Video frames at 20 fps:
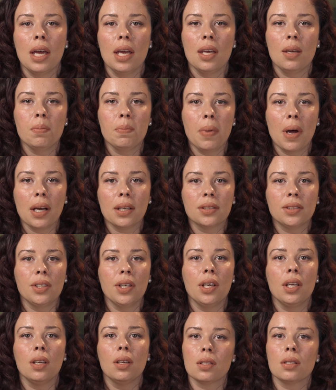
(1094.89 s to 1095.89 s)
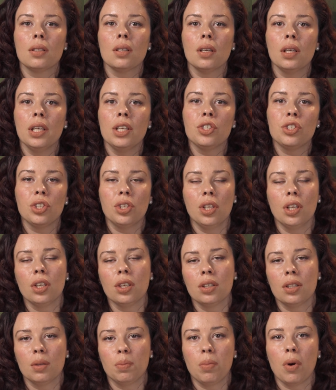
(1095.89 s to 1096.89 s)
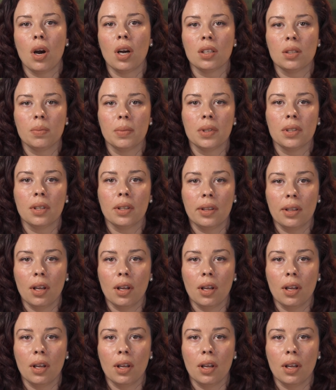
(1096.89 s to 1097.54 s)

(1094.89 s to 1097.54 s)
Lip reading: impacting the engineering department at